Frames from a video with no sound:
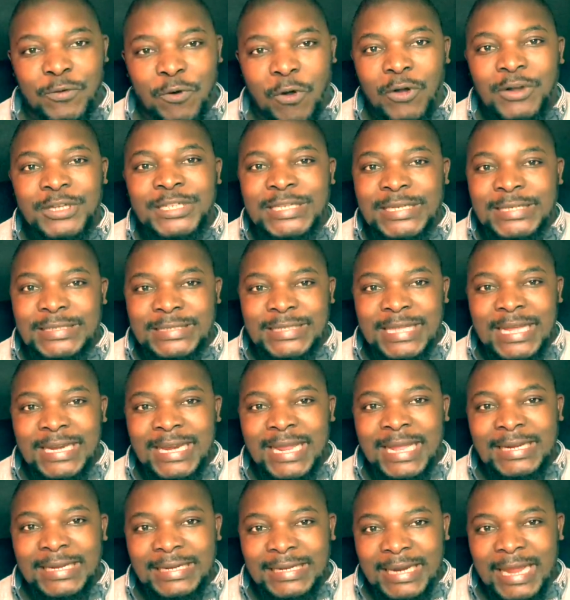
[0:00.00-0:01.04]
content that
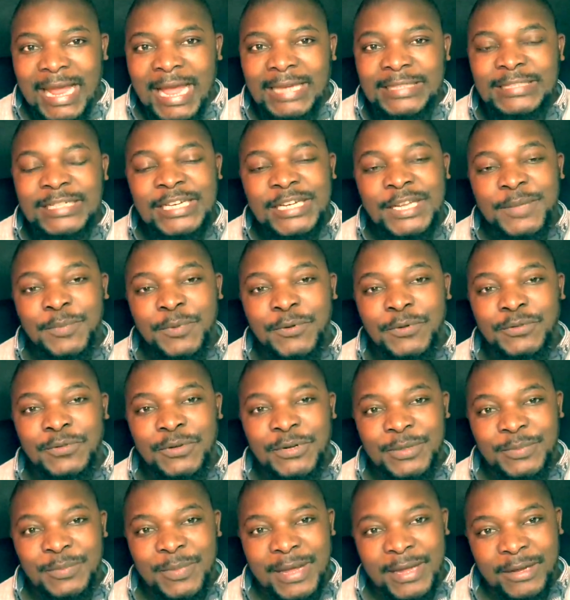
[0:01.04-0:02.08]
I can actually put
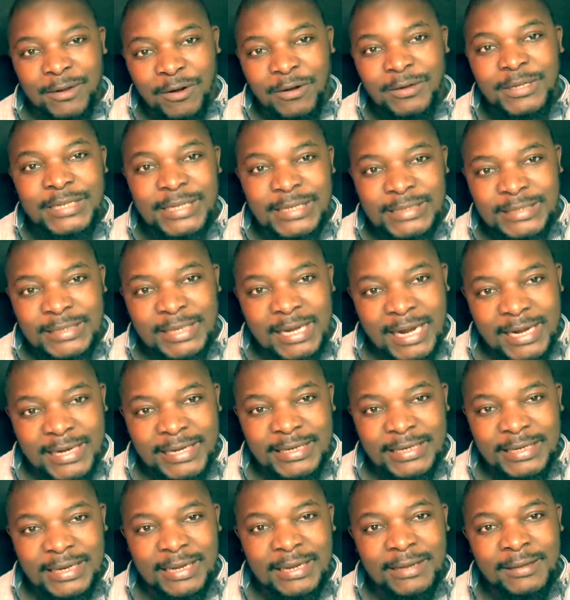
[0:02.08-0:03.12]
on my content
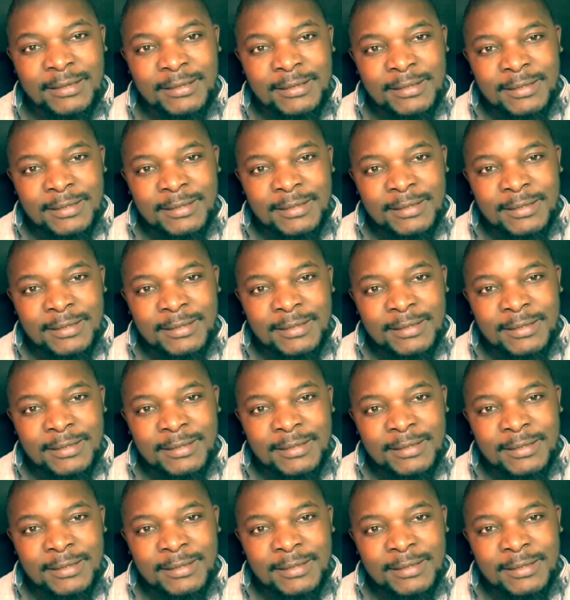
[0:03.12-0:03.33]
calendar